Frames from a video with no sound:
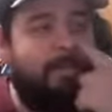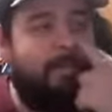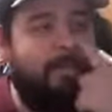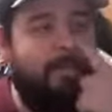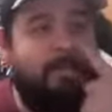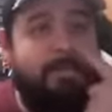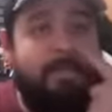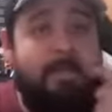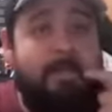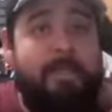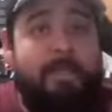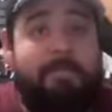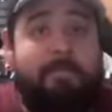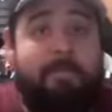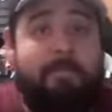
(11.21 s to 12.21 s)
Uh,
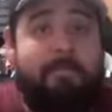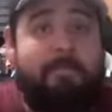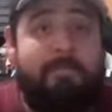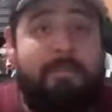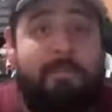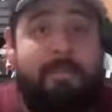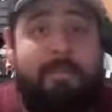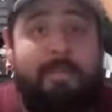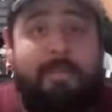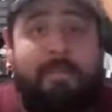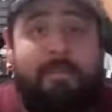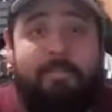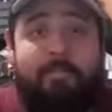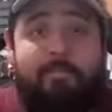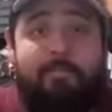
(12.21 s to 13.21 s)
today, I spend most of my day
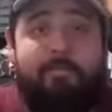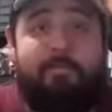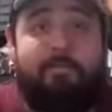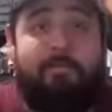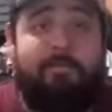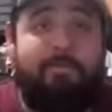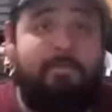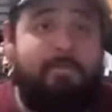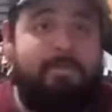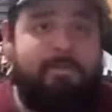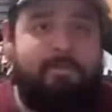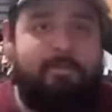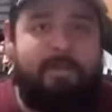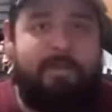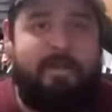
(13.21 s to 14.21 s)
at the thrift stores,
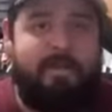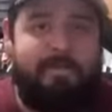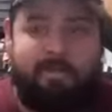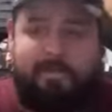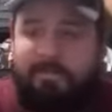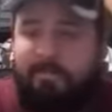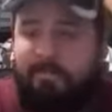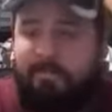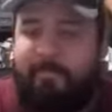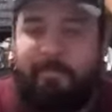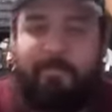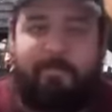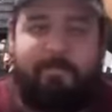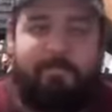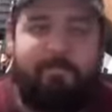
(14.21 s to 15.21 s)
at Ross,
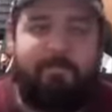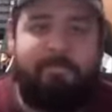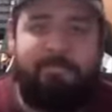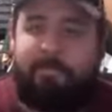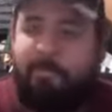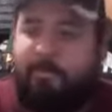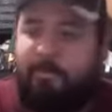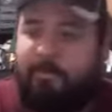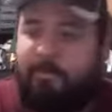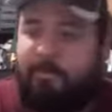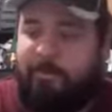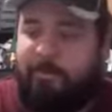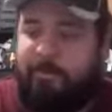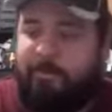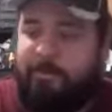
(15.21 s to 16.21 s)
you know, different
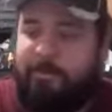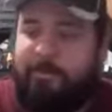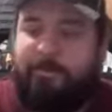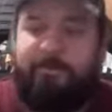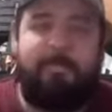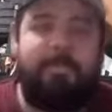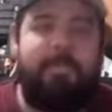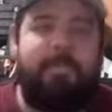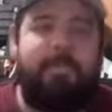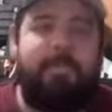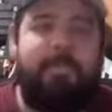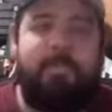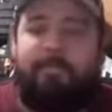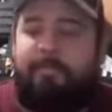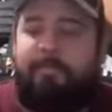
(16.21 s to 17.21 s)
stores.
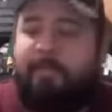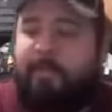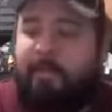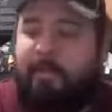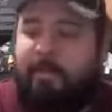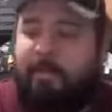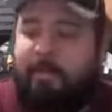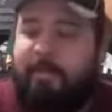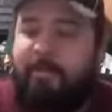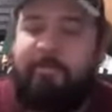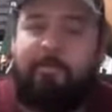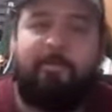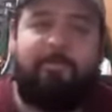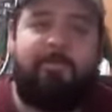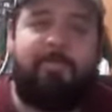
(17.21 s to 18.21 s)
And I found
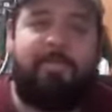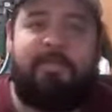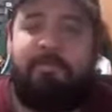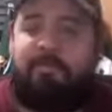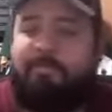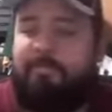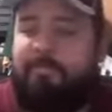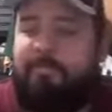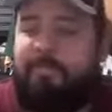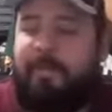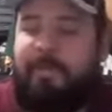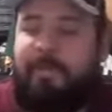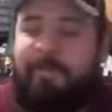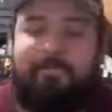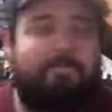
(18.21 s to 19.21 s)
some cool stuff,
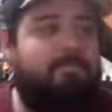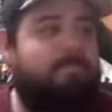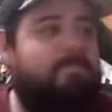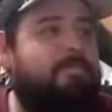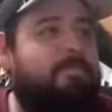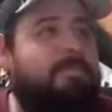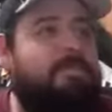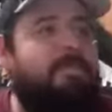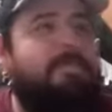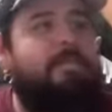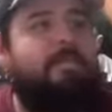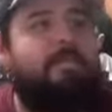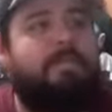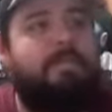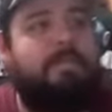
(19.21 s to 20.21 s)
like
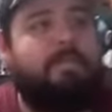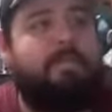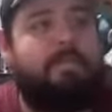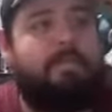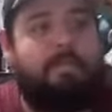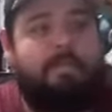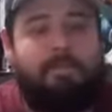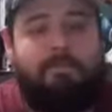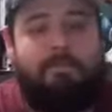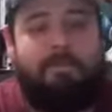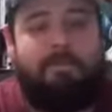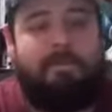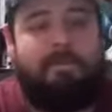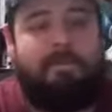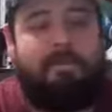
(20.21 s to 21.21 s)
this uh,
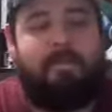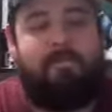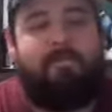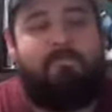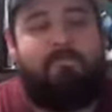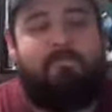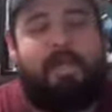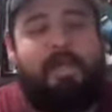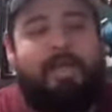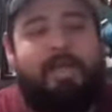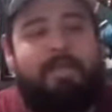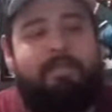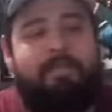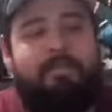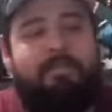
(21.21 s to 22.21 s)
American
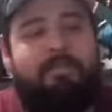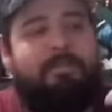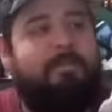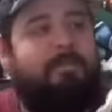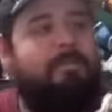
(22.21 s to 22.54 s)
Pilot